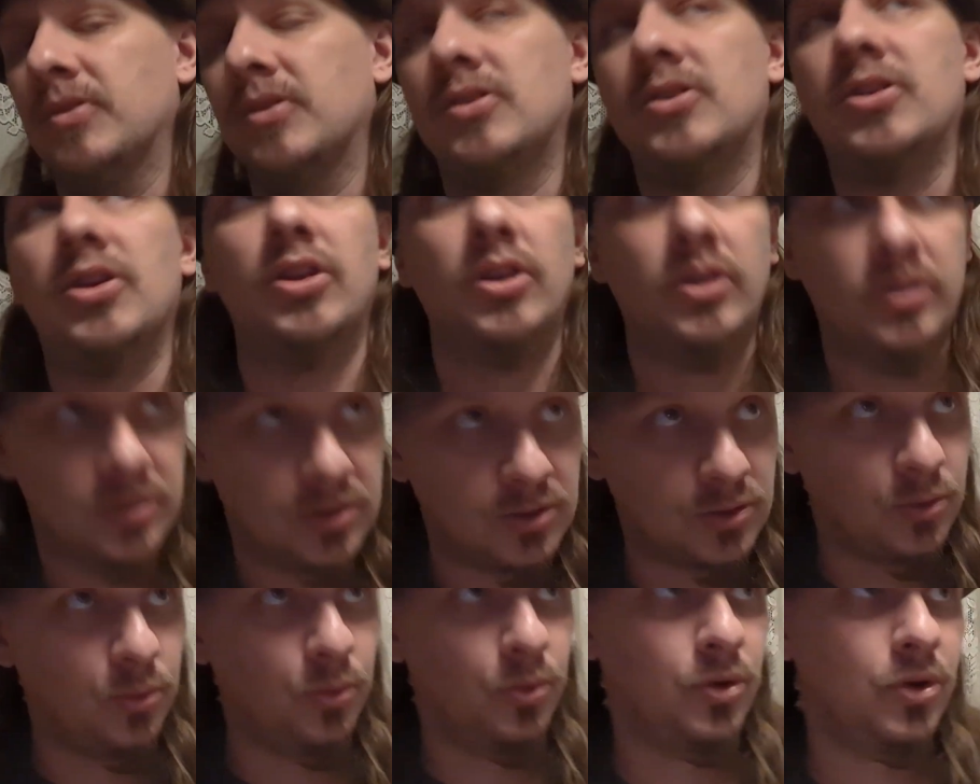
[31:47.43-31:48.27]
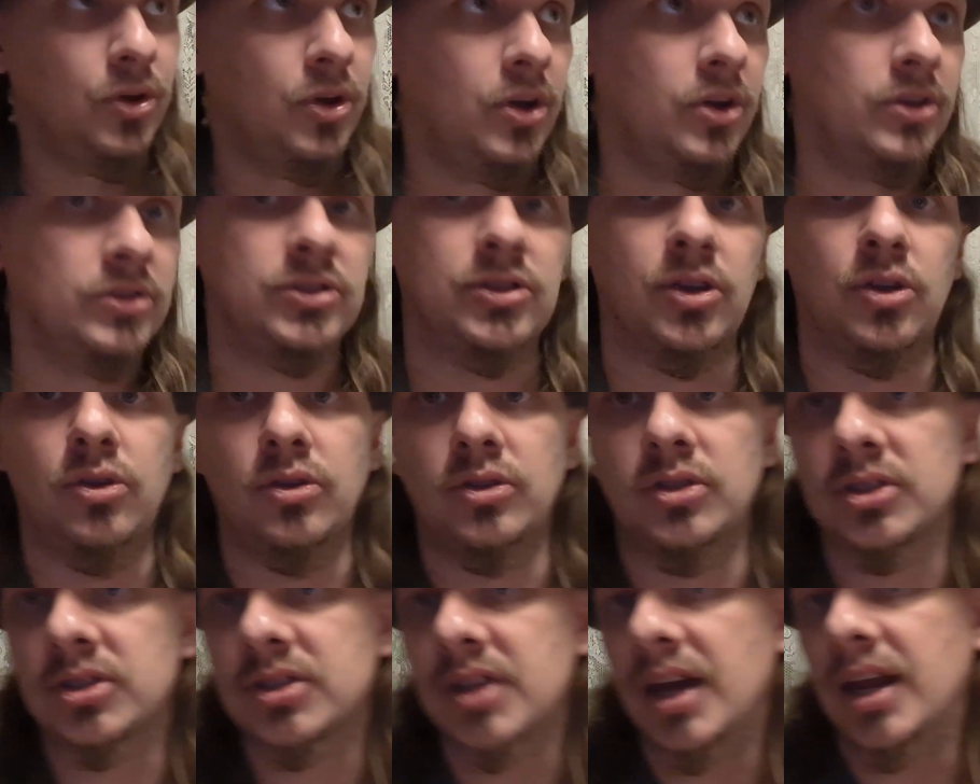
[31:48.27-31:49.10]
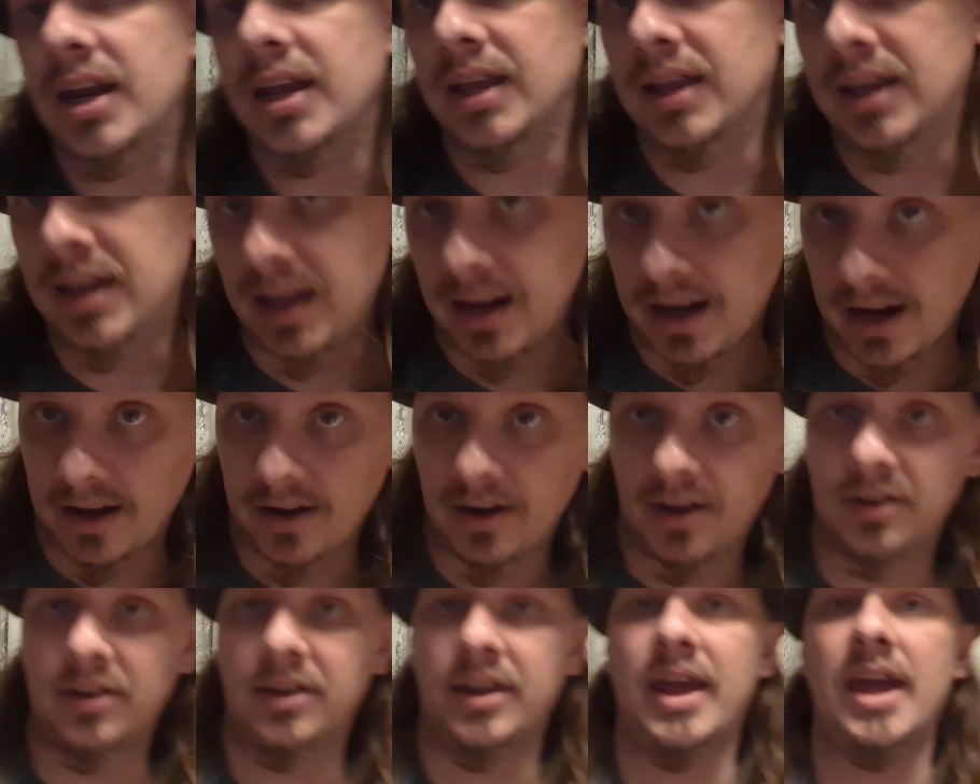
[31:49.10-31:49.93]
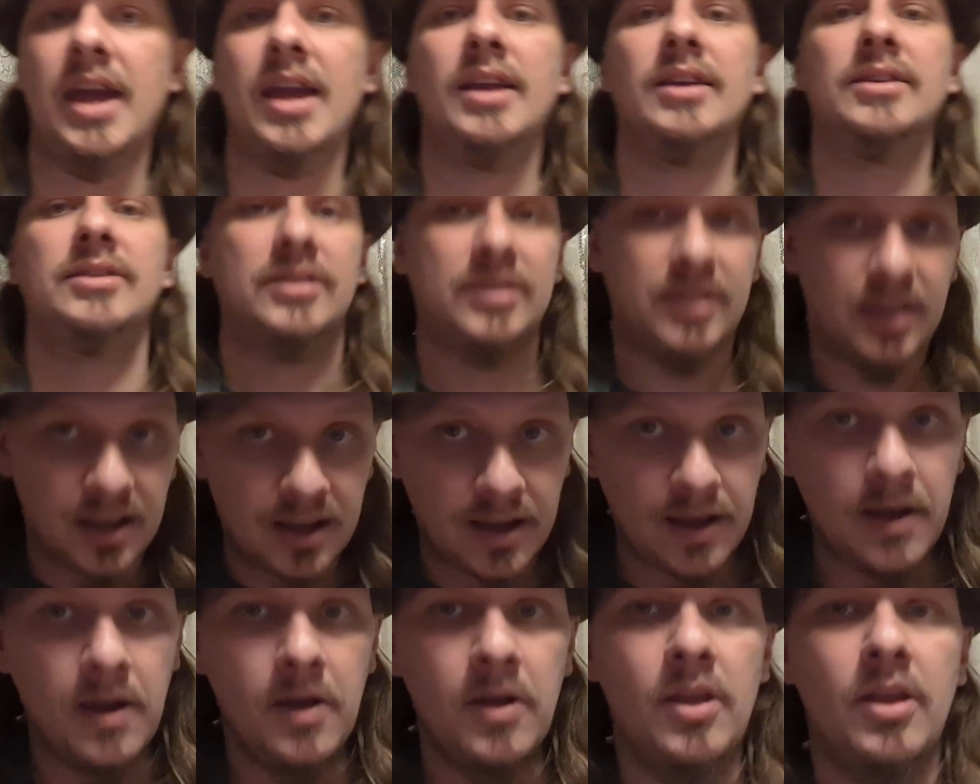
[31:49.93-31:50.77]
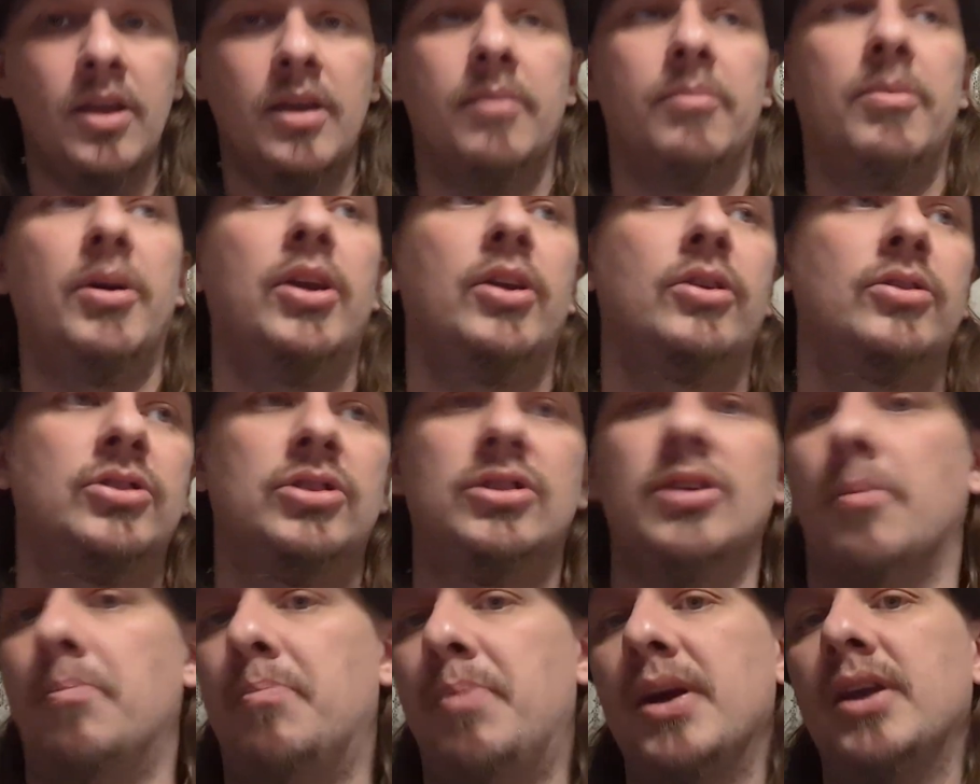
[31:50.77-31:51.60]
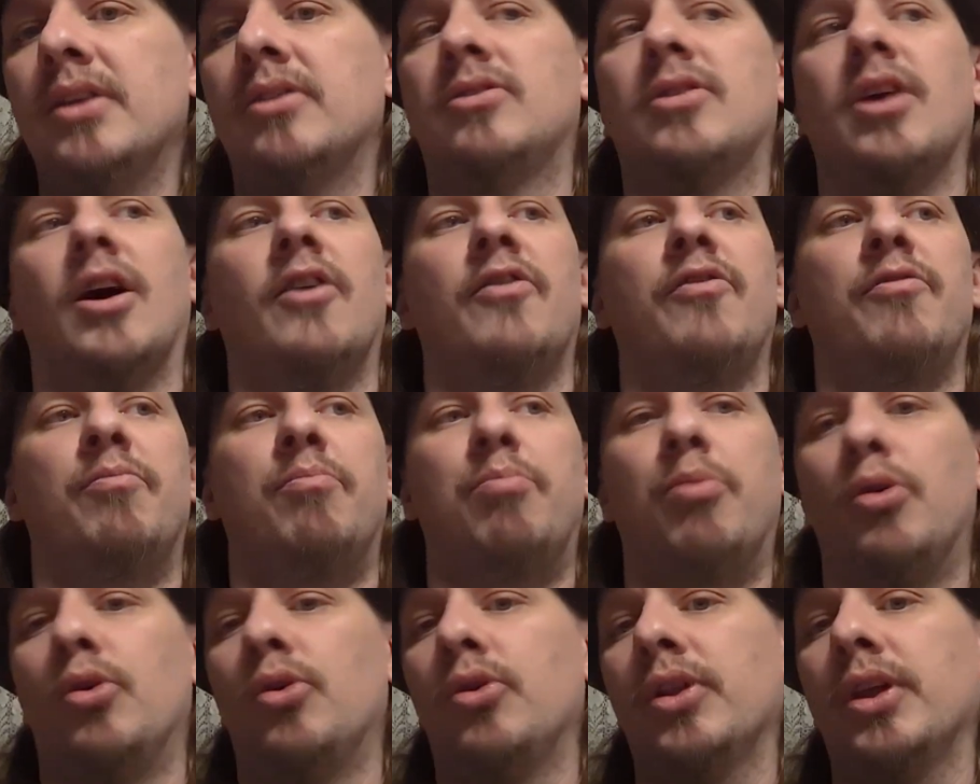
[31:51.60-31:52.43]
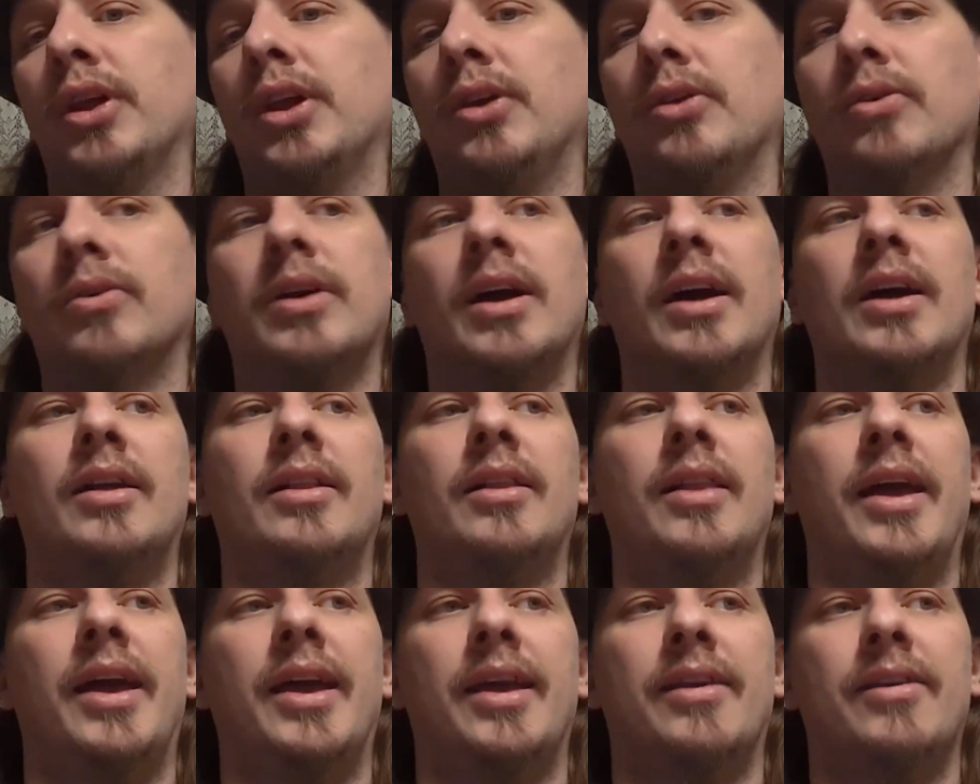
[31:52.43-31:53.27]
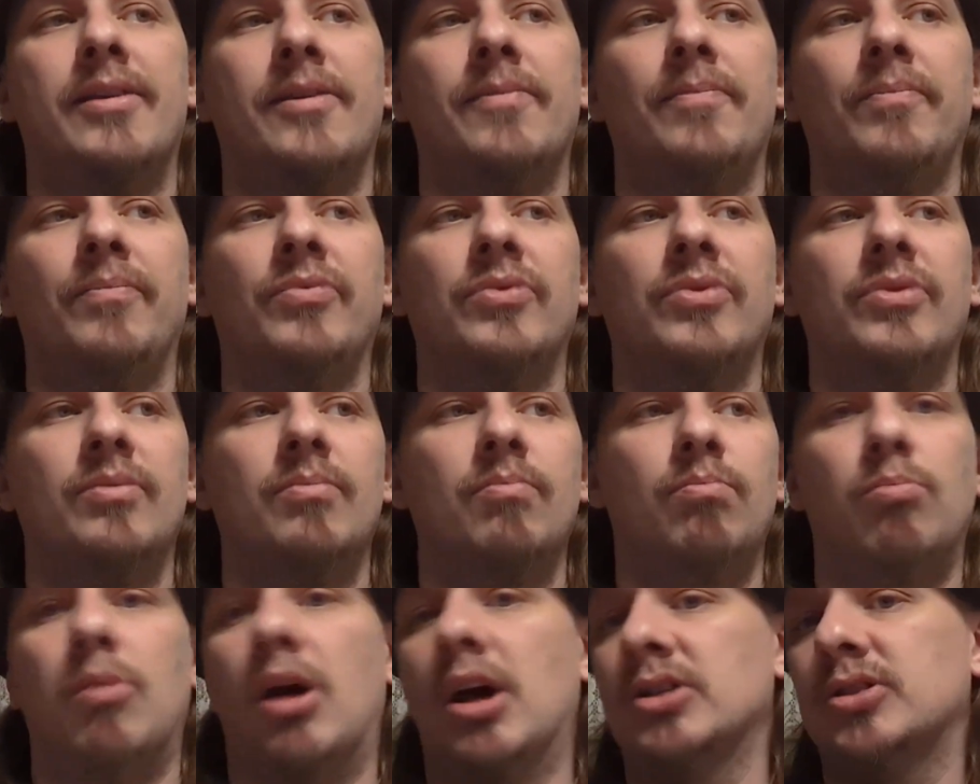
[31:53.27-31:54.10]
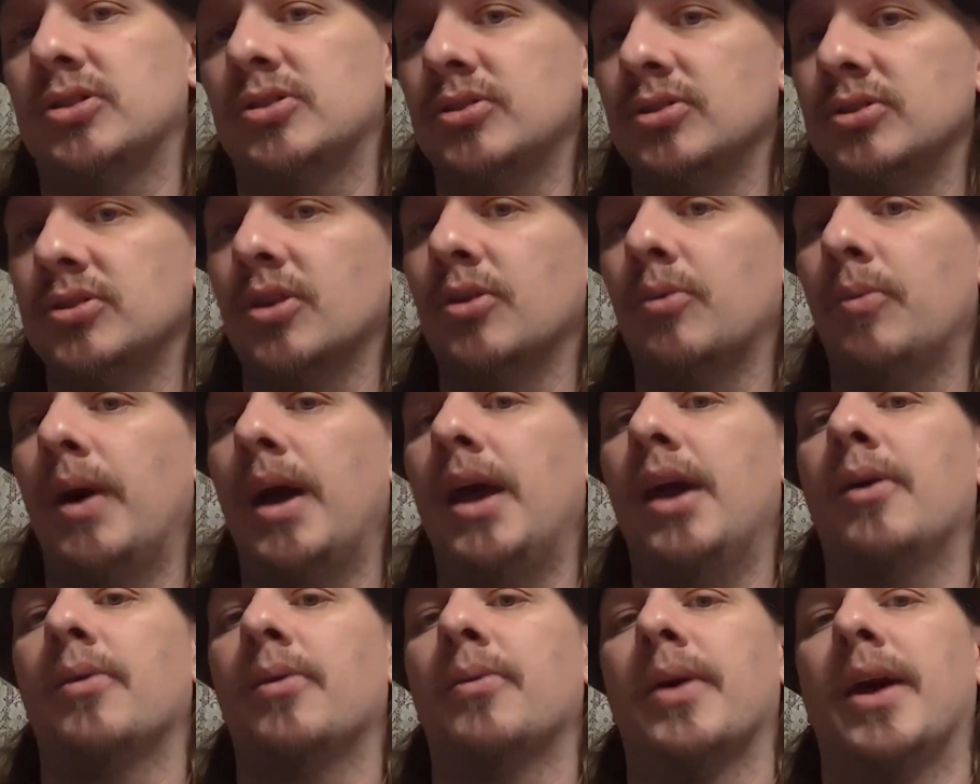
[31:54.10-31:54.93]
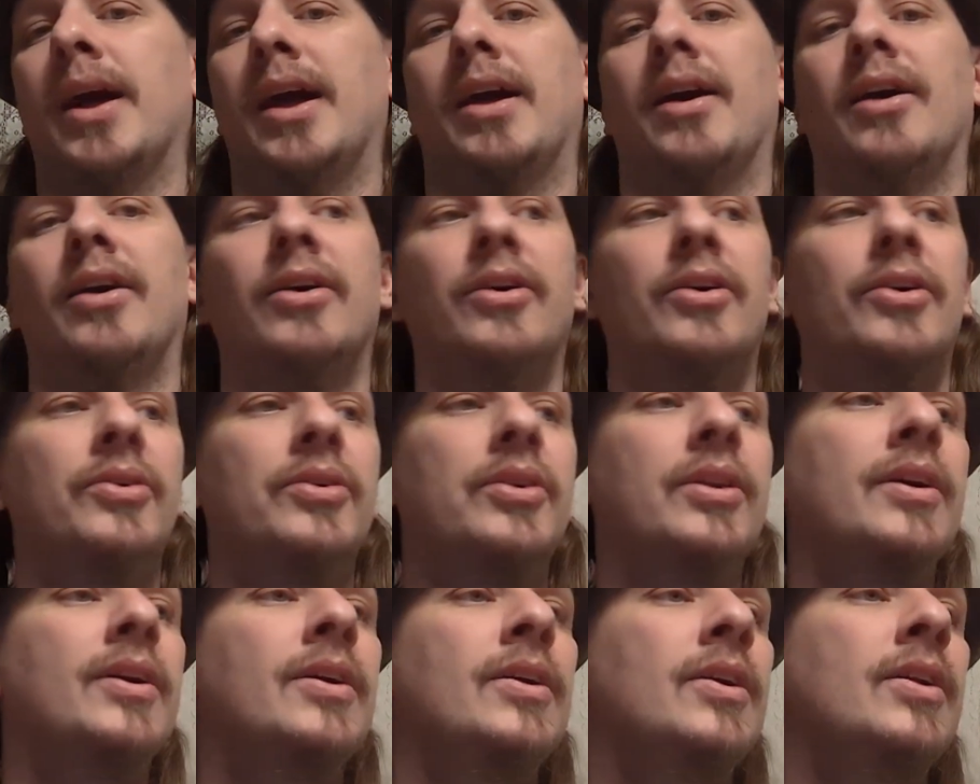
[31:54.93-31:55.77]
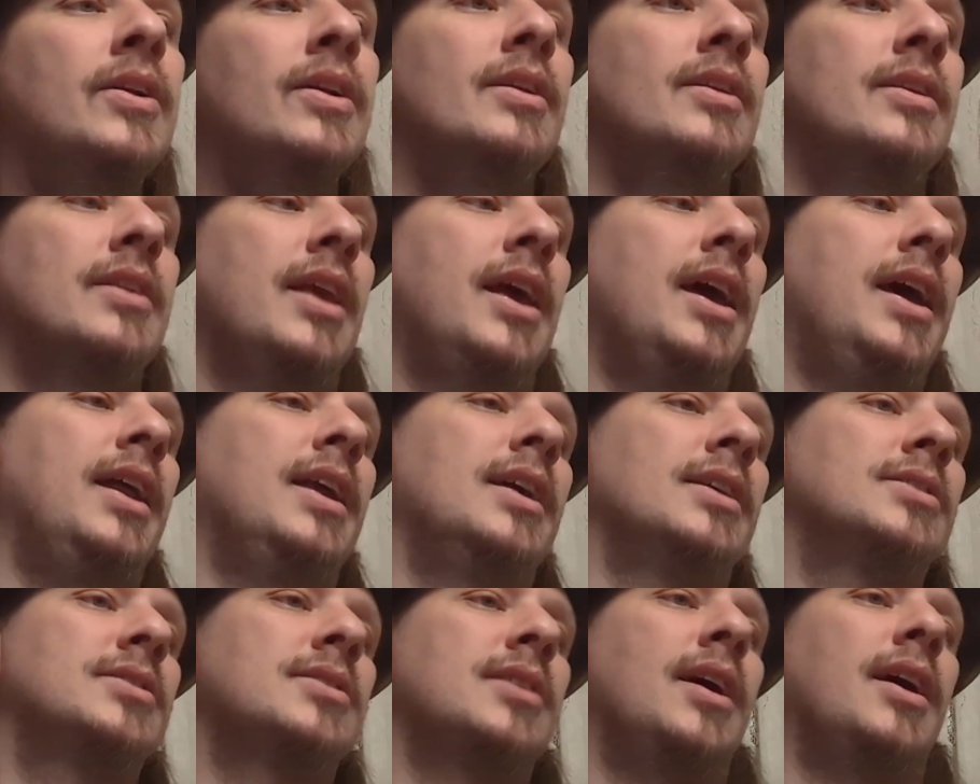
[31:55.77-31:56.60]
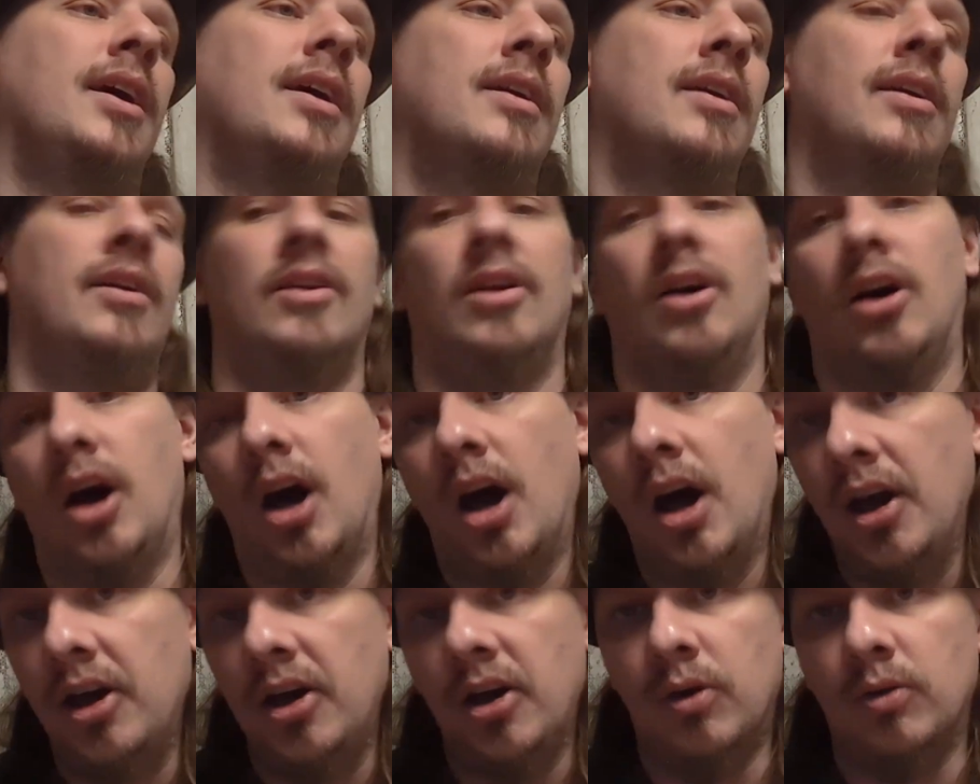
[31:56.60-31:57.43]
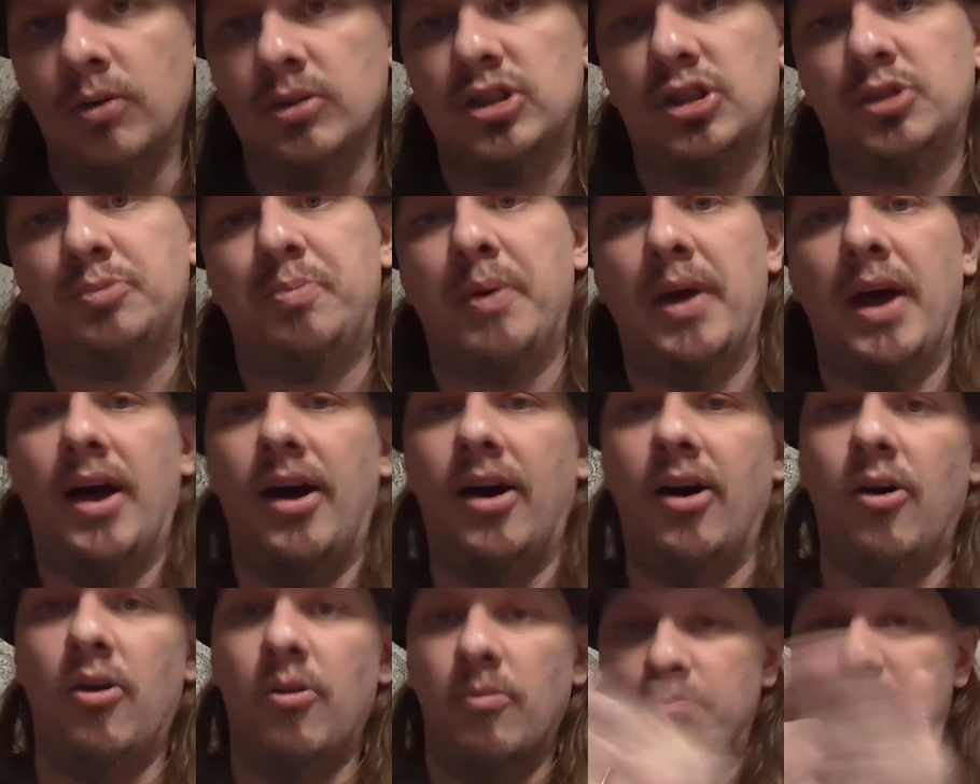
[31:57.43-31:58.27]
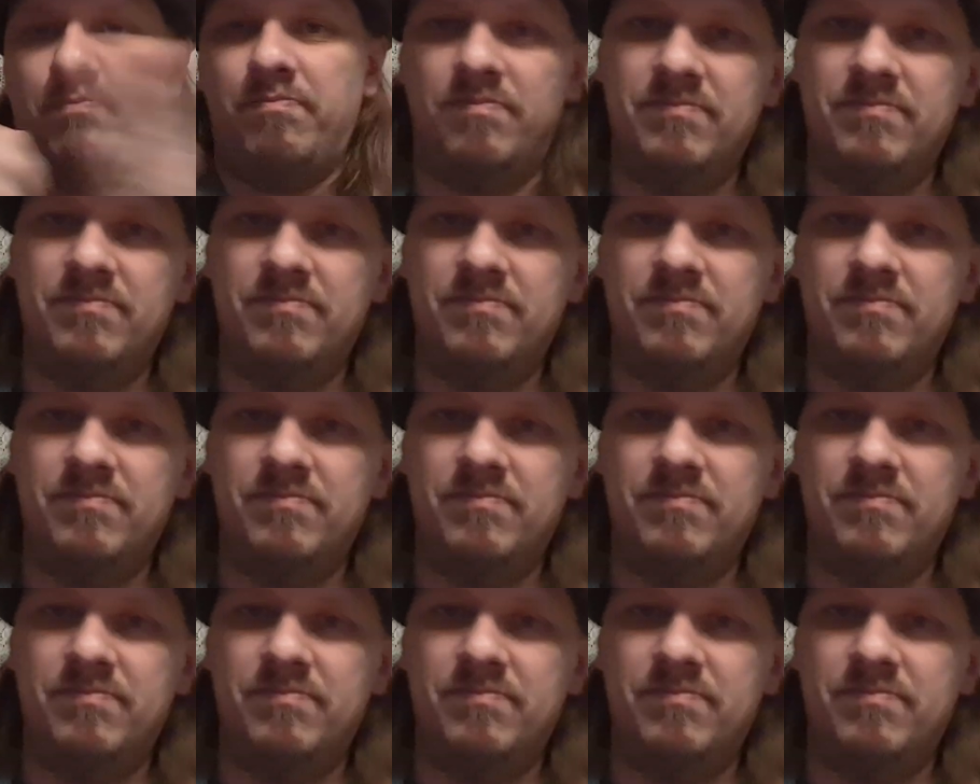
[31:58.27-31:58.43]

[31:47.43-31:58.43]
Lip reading: to the school, so you just kind of get in on legacy, but you're just a big tough bully who kind of like muscles their way around, and it's like, I know a spell.